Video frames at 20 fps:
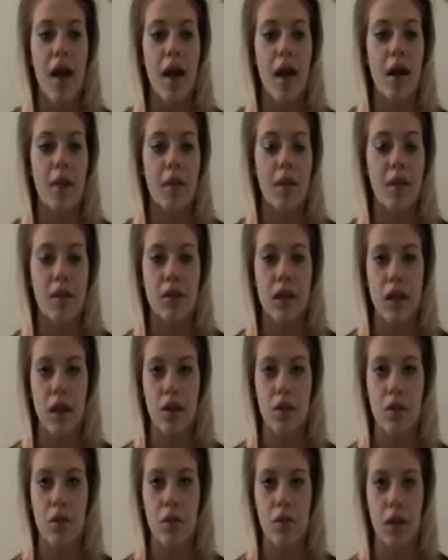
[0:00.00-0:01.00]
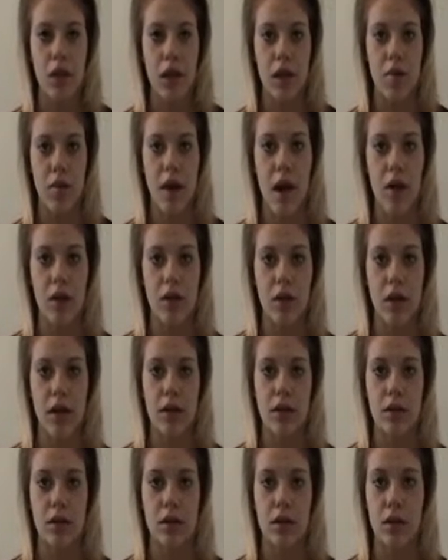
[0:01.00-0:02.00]
and I'm going to tell you really about
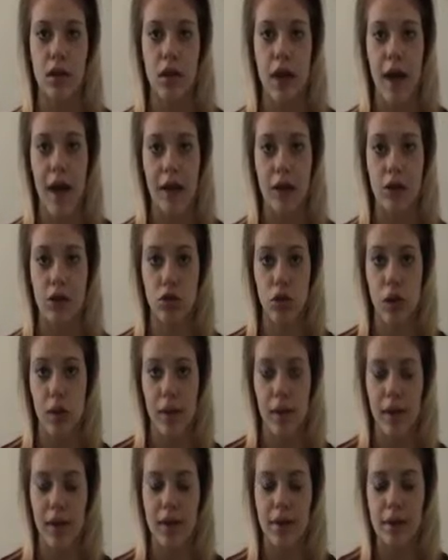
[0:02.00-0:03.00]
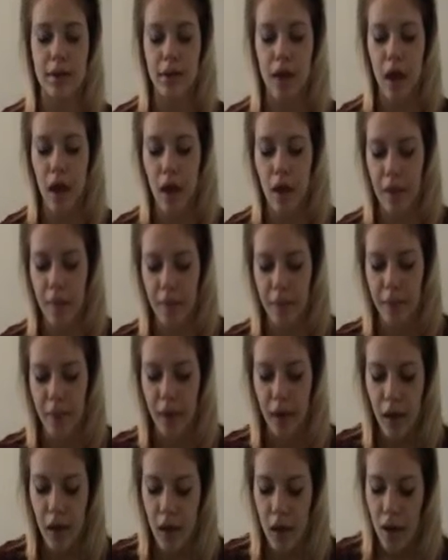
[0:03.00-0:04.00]
the last 3 weeks.
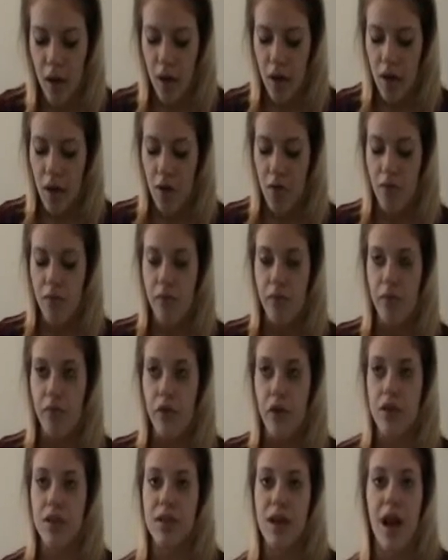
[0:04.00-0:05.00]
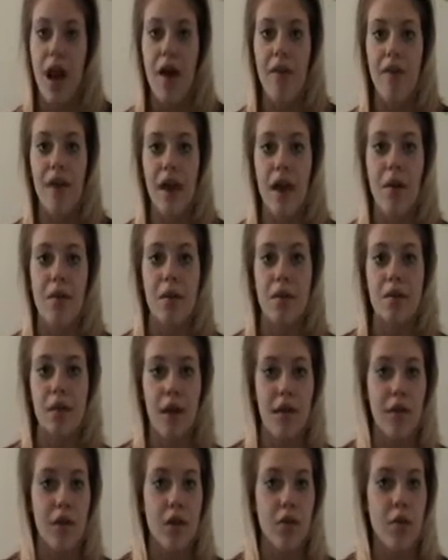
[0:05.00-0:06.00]
First I found out what I was
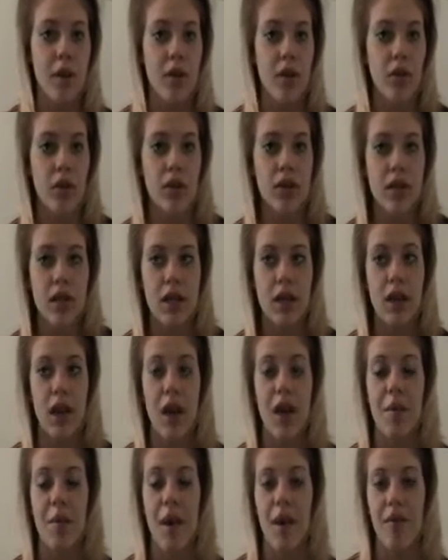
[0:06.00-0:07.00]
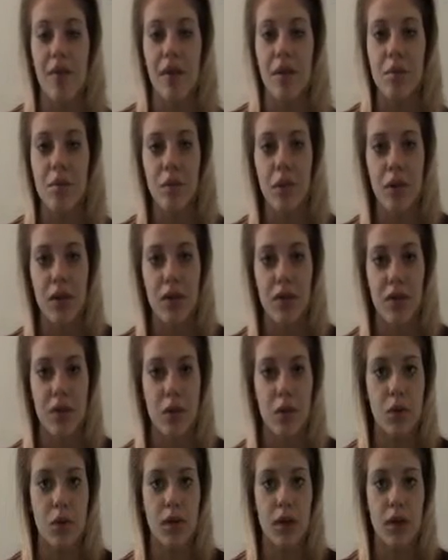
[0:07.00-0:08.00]
having on May 14th and I'm having a boy if
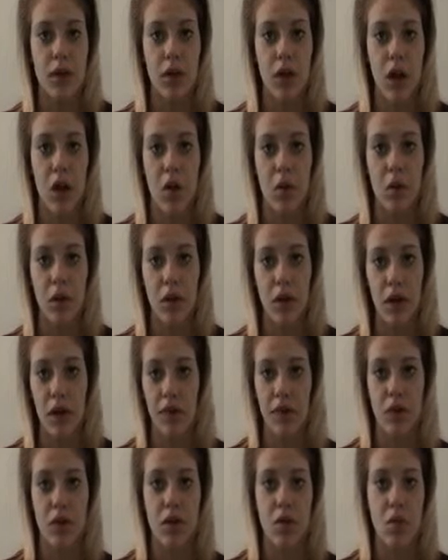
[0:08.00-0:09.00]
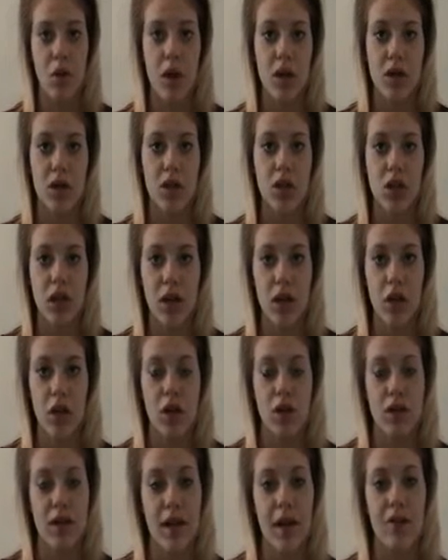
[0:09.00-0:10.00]
you didn't know, if you didn't watch the gender
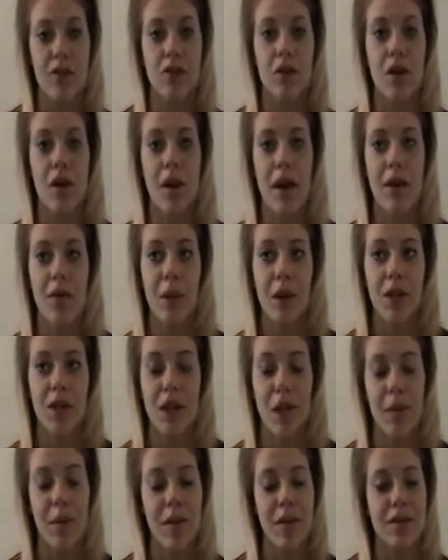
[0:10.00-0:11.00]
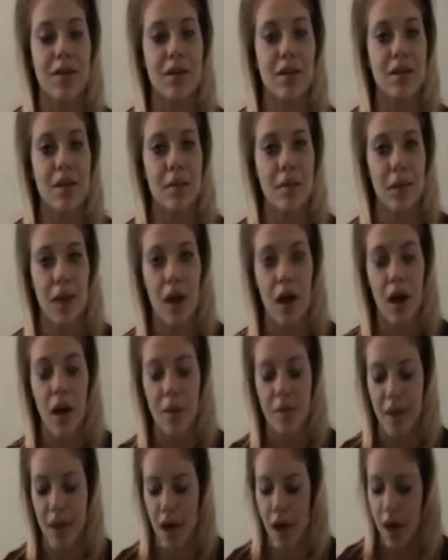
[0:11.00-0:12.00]
ultrasound, so go ahead and watch that because it's
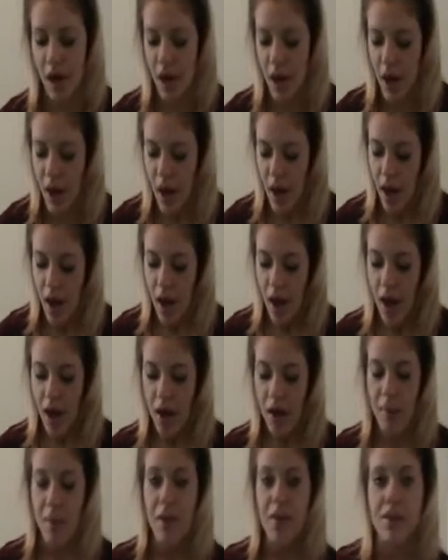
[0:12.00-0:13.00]
up there.